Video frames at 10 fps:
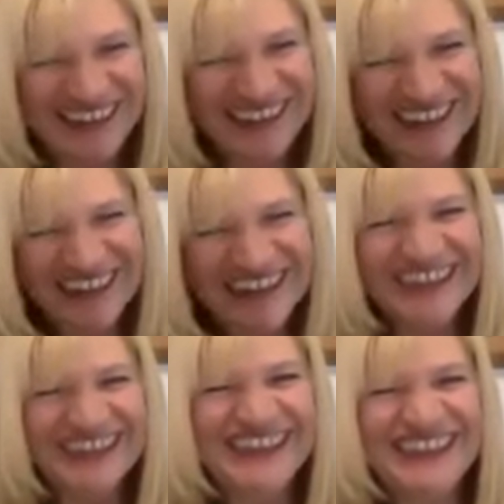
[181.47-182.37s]

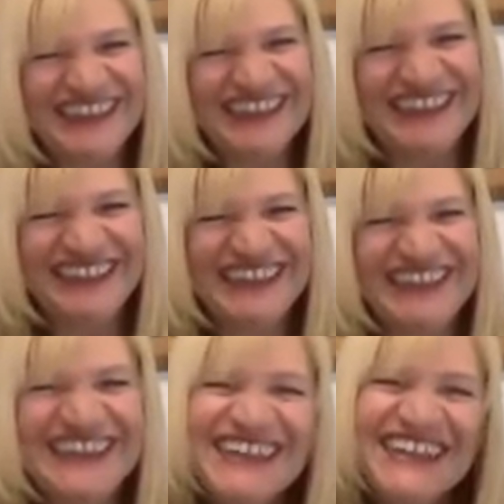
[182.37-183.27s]

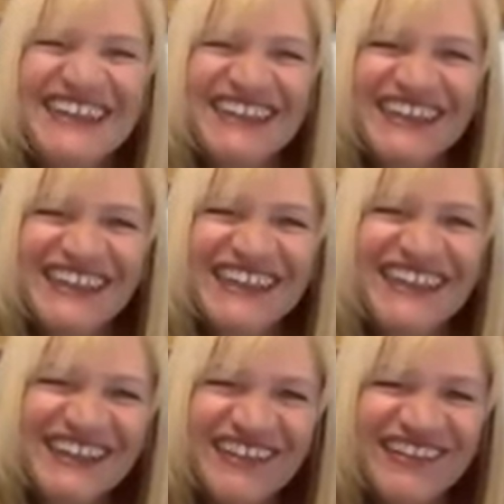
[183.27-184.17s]

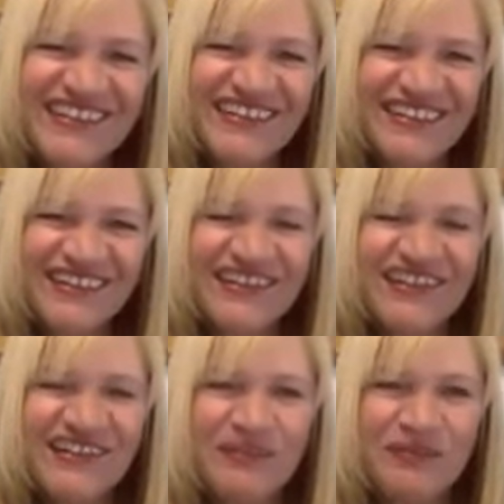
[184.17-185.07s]

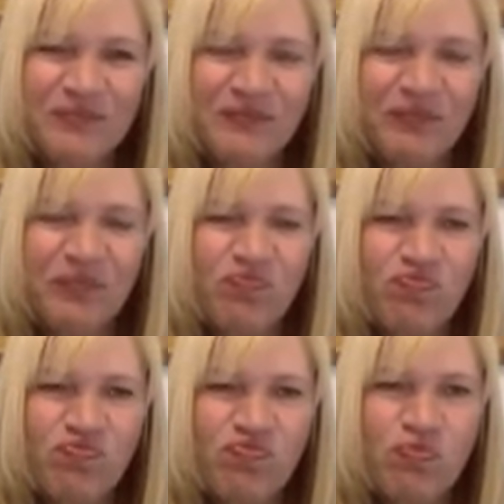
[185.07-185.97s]

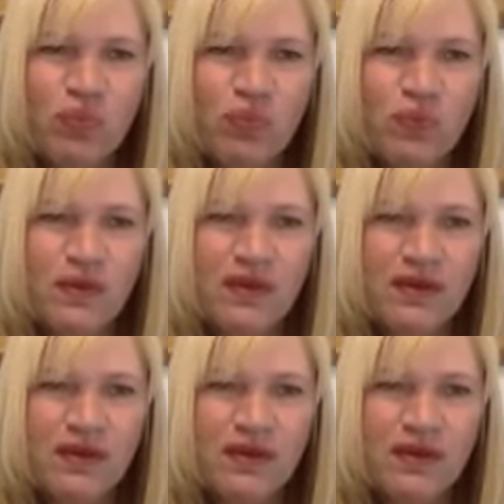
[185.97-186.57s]
This person isn't speaking.